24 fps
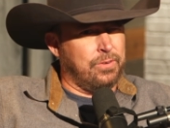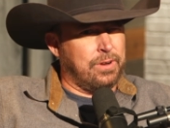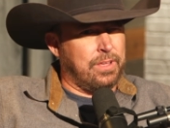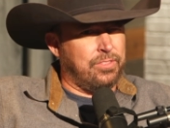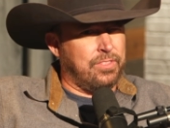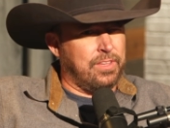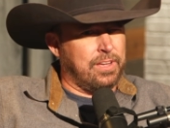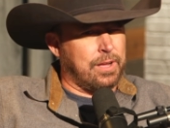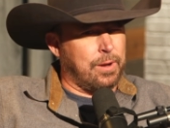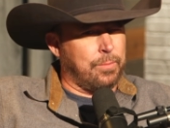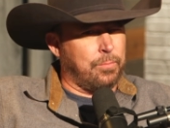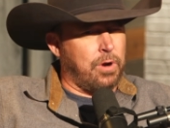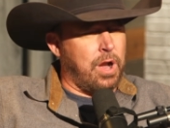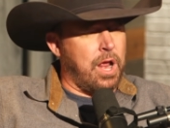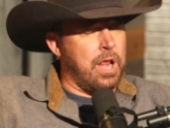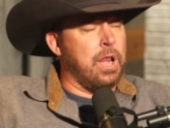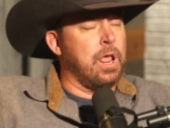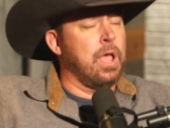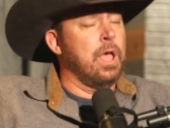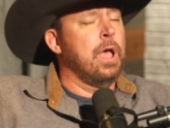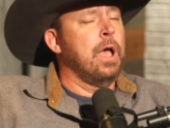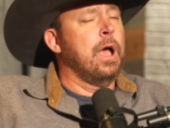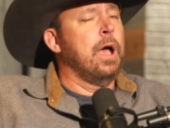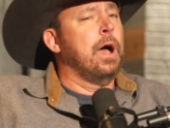I think I'm right.
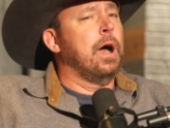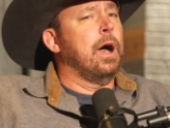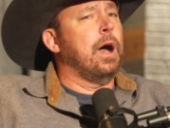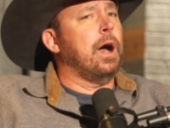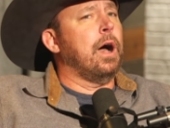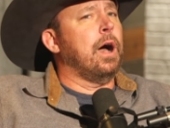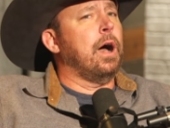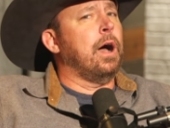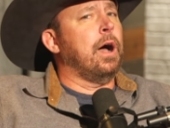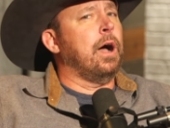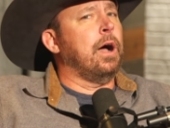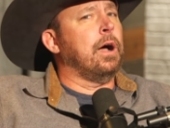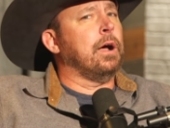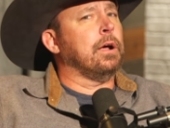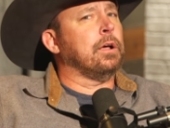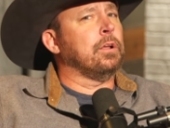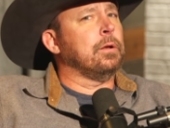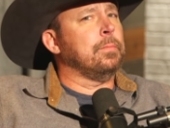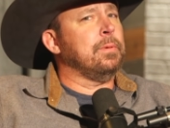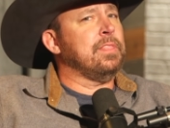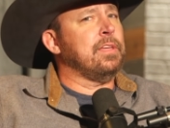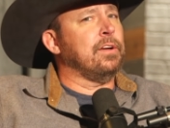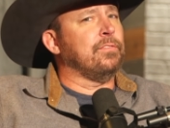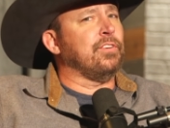Uh, going
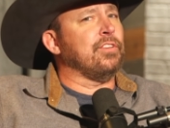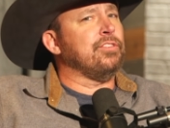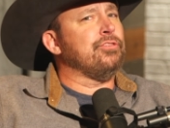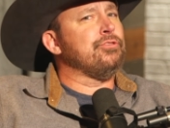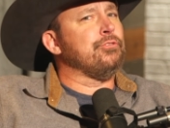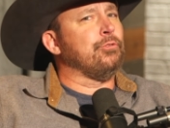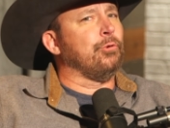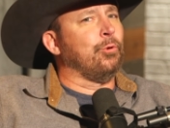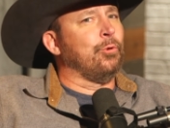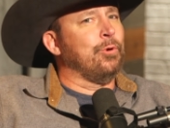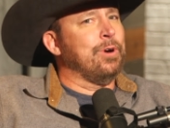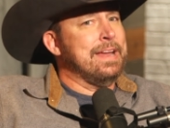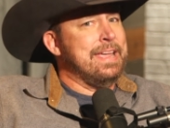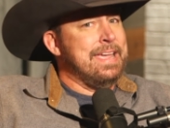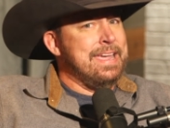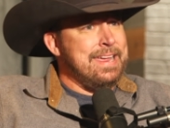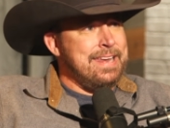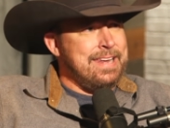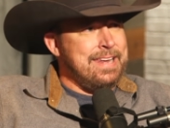to be there for three